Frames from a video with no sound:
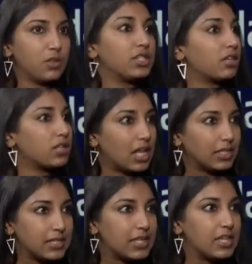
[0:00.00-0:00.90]
So sickle
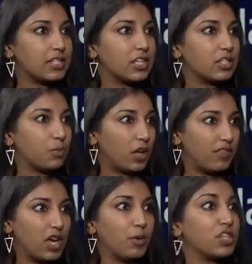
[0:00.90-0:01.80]
cell disease is
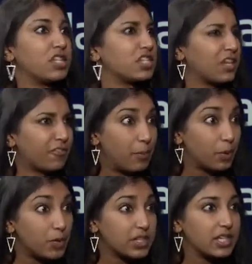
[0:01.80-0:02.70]
one of them, or cystic
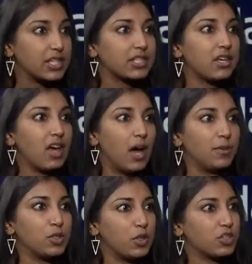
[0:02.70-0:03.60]
fibrosis.
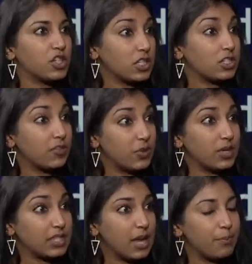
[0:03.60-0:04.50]
So those are just a
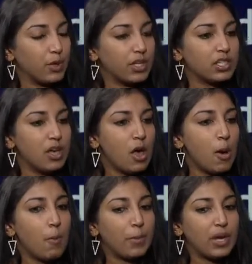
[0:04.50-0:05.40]
few examples.
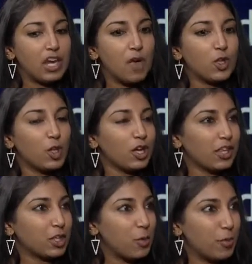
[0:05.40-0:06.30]
But now if you look
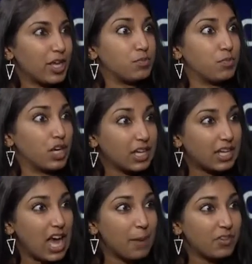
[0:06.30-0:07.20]
at the combined
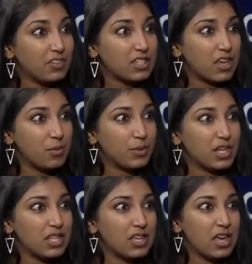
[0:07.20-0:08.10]
market cap of these
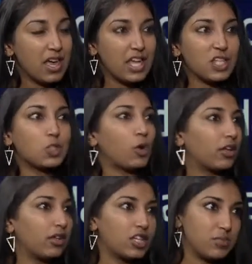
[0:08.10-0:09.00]
companies, it's
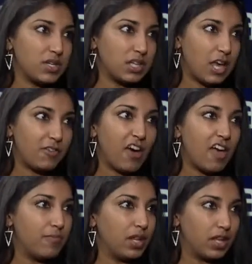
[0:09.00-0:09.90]
struggling to maintain
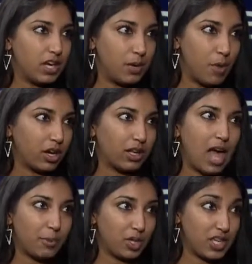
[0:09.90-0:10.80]
$5 billion in market
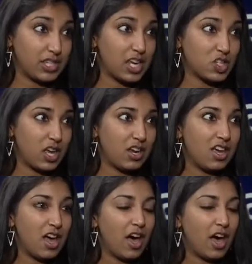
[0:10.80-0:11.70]
capitalization.